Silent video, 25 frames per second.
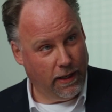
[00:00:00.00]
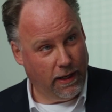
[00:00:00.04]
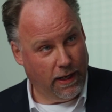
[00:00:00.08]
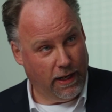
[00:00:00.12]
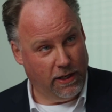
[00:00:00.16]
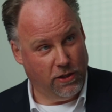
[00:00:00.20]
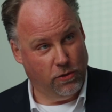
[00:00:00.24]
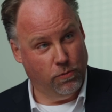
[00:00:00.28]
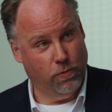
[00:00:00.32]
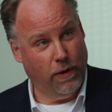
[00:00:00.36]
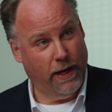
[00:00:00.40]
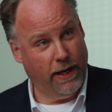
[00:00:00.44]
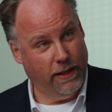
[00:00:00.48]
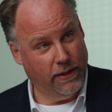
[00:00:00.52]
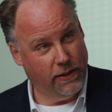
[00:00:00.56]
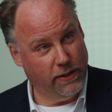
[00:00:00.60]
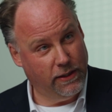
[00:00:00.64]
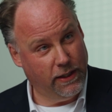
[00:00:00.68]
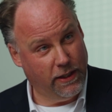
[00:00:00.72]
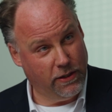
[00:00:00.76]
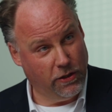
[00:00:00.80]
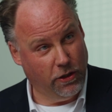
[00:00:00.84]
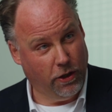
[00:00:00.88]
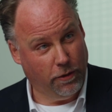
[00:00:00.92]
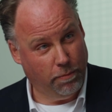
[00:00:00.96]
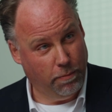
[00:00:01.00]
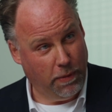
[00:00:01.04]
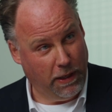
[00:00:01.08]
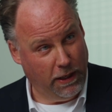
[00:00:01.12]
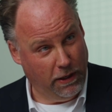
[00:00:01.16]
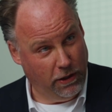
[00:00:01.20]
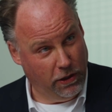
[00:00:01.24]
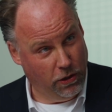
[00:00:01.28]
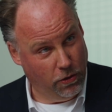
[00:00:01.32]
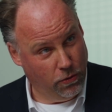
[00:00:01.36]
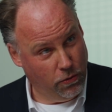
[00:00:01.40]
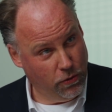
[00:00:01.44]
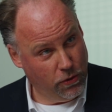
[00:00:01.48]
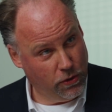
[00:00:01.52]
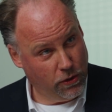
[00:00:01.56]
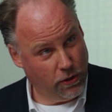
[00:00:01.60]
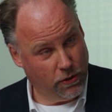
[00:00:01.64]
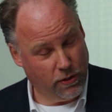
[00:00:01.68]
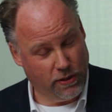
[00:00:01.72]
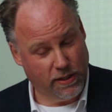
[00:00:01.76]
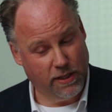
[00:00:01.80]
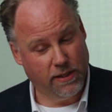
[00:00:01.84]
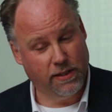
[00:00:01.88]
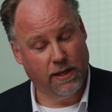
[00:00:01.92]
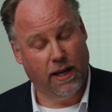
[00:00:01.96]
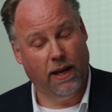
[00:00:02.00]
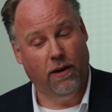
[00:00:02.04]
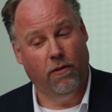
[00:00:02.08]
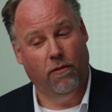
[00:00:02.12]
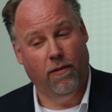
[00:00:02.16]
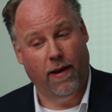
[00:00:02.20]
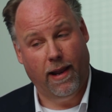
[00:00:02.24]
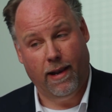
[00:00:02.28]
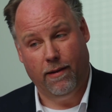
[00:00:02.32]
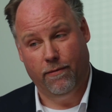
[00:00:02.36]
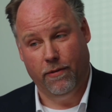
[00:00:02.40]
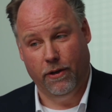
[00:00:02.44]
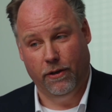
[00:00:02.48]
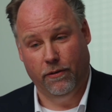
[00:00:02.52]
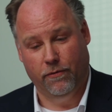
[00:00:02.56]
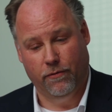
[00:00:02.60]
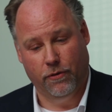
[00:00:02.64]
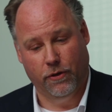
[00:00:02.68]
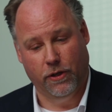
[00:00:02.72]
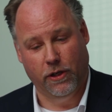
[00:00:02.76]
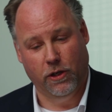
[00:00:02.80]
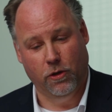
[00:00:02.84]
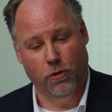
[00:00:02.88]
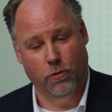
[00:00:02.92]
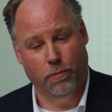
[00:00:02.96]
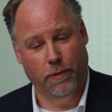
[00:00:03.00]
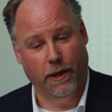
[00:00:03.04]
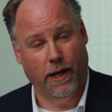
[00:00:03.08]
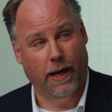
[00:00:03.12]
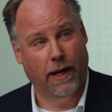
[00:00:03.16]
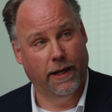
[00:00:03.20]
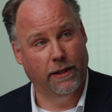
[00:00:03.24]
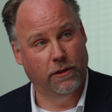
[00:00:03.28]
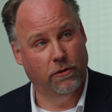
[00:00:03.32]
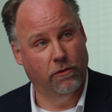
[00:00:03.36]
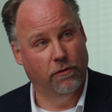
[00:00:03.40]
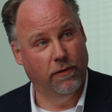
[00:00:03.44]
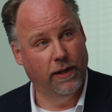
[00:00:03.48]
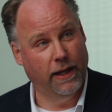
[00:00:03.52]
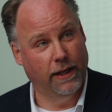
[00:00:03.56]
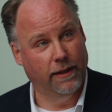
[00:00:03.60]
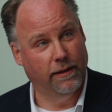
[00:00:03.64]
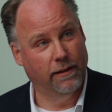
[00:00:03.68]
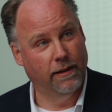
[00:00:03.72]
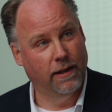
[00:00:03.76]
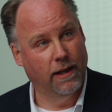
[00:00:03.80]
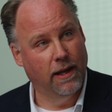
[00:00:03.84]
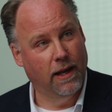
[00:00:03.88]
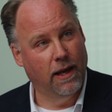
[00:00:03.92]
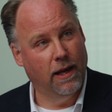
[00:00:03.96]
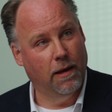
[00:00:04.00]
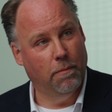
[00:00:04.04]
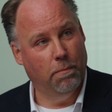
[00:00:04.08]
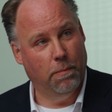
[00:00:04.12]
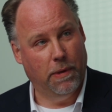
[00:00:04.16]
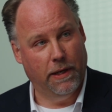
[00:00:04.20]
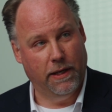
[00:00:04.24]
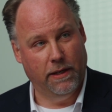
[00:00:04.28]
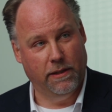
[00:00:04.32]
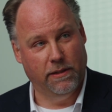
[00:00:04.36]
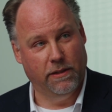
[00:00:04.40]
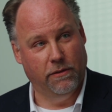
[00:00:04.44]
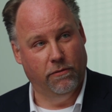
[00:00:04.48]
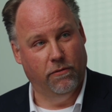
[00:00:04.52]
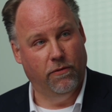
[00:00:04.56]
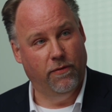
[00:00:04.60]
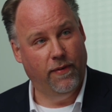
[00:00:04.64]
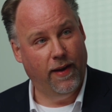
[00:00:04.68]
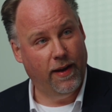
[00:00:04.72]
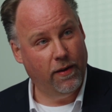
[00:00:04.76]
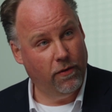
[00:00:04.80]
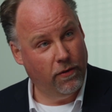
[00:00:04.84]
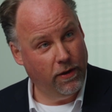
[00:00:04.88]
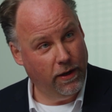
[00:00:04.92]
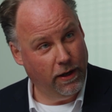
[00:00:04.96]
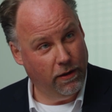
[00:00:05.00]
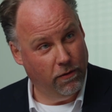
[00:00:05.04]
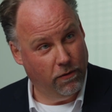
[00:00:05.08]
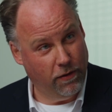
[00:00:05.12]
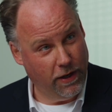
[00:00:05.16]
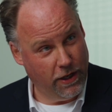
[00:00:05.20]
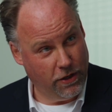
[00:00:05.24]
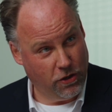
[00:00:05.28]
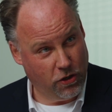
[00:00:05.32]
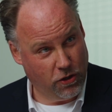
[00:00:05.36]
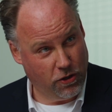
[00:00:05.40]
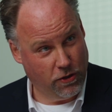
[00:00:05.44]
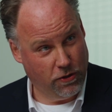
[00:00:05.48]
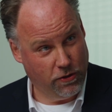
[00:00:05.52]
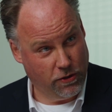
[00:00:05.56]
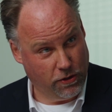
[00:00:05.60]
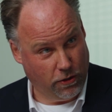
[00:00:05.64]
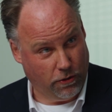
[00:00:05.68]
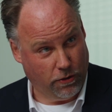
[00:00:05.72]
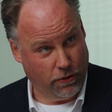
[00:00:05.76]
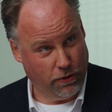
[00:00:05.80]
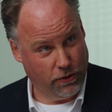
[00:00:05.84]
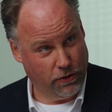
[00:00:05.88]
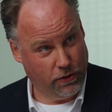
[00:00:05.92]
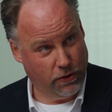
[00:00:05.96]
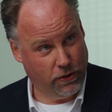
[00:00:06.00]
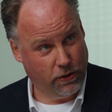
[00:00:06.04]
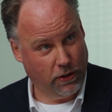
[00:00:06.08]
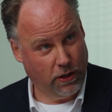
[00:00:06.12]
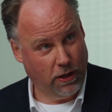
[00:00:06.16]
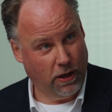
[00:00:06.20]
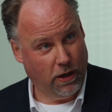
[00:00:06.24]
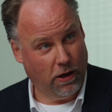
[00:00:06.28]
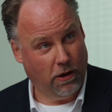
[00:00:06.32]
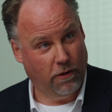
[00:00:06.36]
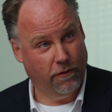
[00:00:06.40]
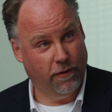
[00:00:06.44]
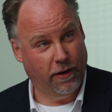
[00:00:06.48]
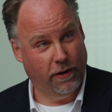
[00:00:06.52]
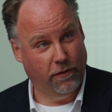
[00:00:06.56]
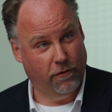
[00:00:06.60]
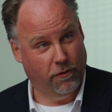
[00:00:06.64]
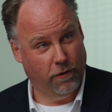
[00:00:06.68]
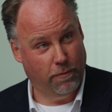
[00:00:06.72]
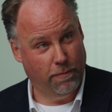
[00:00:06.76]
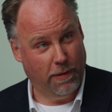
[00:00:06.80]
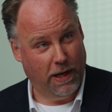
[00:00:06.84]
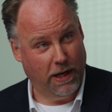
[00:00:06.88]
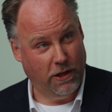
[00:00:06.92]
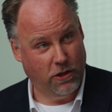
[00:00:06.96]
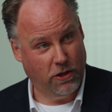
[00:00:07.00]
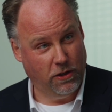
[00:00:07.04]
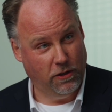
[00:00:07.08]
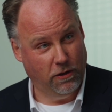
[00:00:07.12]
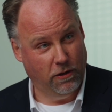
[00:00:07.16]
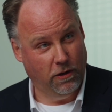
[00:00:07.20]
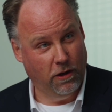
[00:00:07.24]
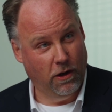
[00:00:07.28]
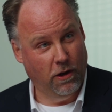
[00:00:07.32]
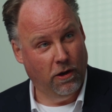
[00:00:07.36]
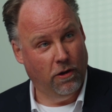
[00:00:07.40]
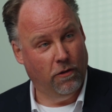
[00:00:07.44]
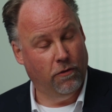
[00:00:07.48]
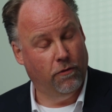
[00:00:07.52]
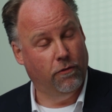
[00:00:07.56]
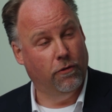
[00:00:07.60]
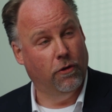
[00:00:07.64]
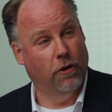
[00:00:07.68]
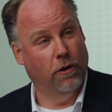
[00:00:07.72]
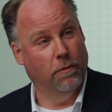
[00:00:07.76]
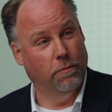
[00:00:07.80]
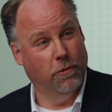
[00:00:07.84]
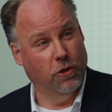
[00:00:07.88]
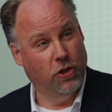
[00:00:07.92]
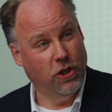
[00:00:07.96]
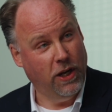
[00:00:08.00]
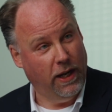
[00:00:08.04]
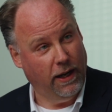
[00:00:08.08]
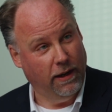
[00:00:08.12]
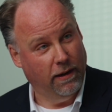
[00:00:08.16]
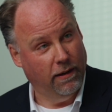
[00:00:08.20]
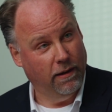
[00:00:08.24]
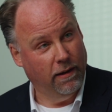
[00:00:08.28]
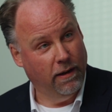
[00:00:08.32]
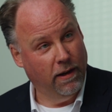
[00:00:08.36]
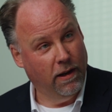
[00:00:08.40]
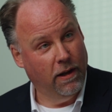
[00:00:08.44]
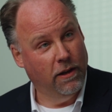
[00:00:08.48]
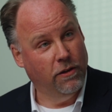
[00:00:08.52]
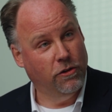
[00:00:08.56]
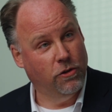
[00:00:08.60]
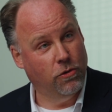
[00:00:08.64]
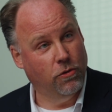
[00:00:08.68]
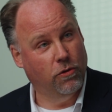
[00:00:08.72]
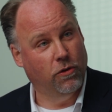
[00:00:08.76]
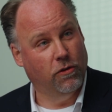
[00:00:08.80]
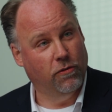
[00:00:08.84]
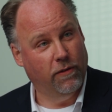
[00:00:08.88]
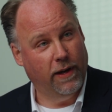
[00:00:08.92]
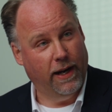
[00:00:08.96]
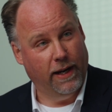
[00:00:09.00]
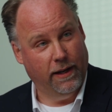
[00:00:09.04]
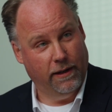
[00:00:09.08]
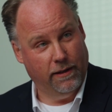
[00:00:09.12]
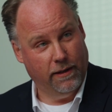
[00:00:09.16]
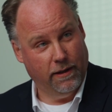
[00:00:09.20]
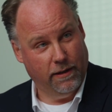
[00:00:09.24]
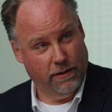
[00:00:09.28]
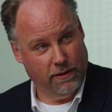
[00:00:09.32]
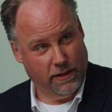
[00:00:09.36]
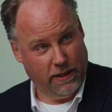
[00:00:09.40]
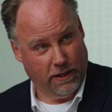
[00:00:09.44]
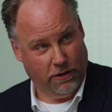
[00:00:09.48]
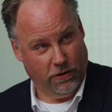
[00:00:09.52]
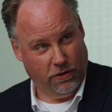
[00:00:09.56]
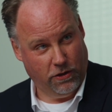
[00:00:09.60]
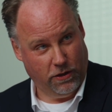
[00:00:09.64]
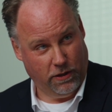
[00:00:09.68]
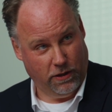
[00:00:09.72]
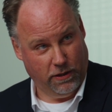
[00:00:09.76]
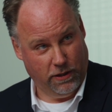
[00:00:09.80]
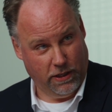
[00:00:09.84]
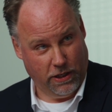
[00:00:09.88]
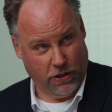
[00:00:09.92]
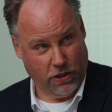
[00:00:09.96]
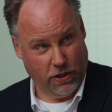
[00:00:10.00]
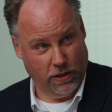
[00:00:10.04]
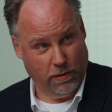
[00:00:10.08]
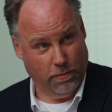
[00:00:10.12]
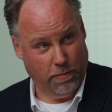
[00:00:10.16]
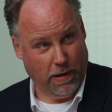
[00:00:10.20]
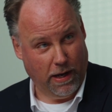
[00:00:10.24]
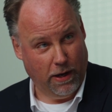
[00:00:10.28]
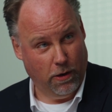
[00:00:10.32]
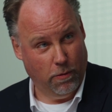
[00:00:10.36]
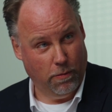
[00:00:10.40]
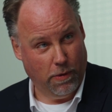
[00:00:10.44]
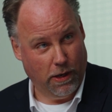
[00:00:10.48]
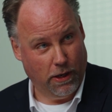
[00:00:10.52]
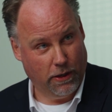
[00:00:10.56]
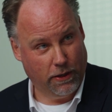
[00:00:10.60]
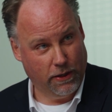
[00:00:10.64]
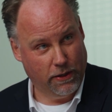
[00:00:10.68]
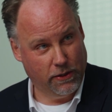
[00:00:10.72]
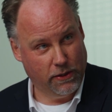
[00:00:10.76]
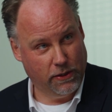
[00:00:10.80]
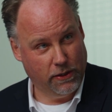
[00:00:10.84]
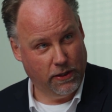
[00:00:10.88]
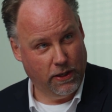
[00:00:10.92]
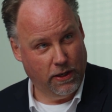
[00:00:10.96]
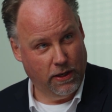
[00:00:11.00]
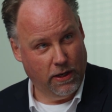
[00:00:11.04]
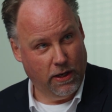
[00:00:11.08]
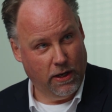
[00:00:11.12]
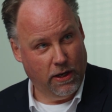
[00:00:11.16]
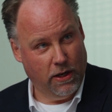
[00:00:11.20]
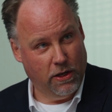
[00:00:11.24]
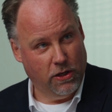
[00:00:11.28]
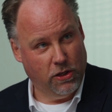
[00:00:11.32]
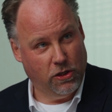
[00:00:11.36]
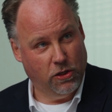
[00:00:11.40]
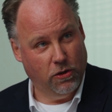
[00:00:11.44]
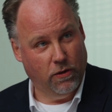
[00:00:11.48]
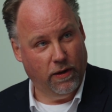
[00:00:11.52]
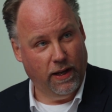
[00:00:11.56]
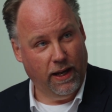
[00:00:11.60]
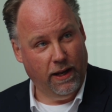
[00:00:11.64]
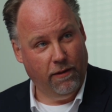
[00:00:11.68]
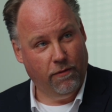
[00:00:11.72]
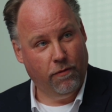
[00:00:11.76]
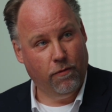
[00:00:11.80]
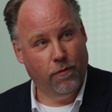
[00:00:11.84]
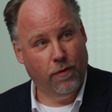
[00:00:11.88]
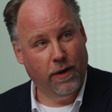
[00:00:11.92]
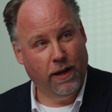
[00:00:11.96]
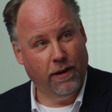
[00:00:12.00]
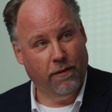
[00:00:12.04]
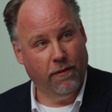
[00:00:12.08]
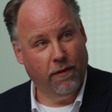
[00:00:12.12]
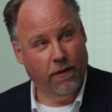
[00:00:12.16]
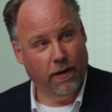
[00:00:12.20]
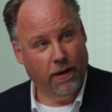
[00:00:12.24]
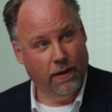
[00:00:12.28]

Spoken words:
is waste. It's not being used because it's irrelevant for the human eye to read, but it's a very rich source of information for a machine to create such digital biomarkers. So if we